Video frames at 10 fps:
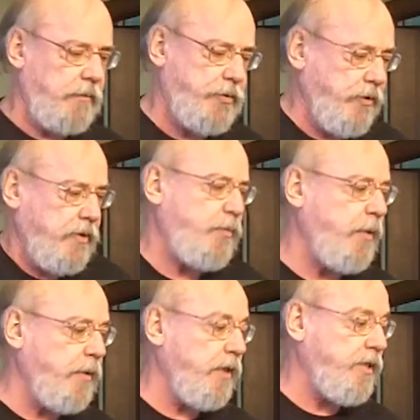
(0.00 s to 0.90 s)
I'm sure there are
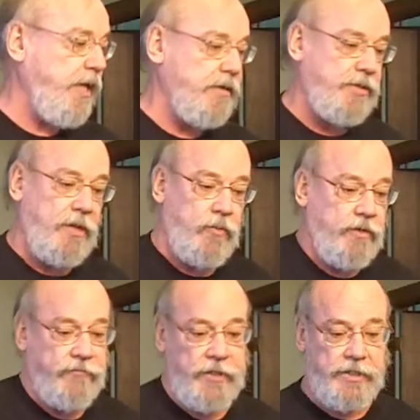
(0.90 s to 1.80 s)
people in a town
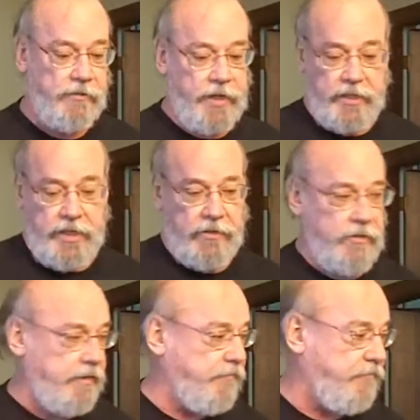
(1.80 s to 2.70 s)
somewhere freezing right now
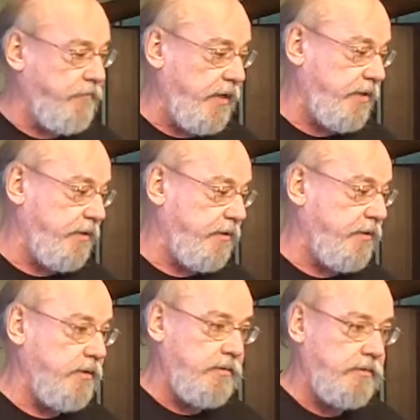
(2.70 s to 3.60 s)
who have faith in
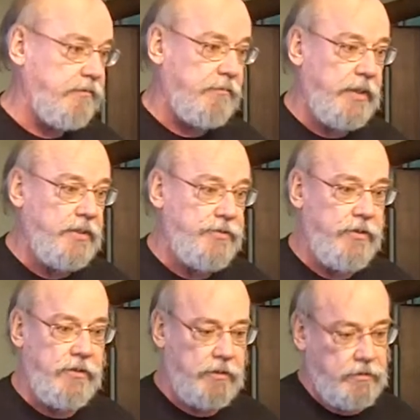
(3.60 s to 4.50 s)
the
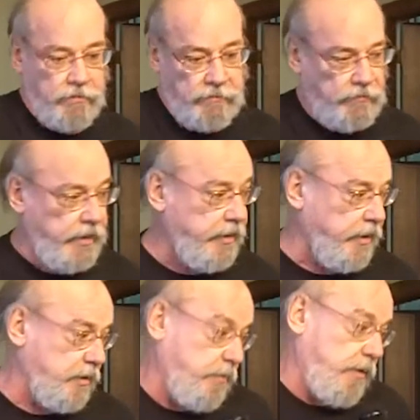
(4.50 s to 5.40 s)
Minnesota
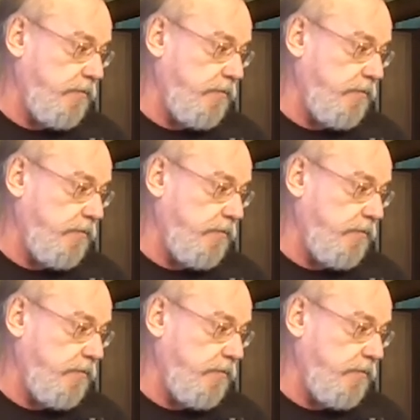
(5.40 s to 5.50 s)
Vikings.